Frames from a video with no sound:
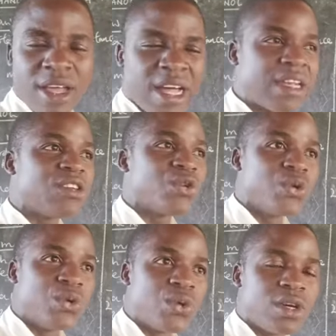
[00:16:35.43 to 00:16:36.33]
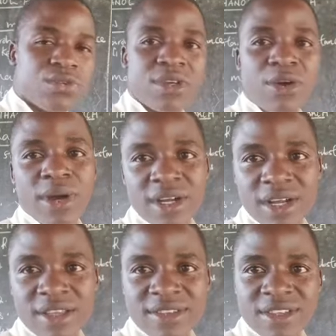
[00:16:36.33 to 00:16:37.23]
And to who? To the
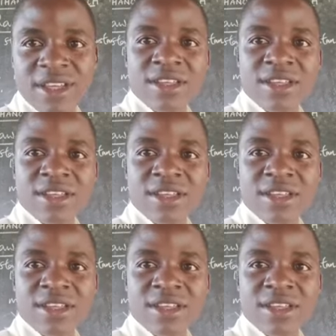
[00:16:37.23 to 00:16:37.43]
workers,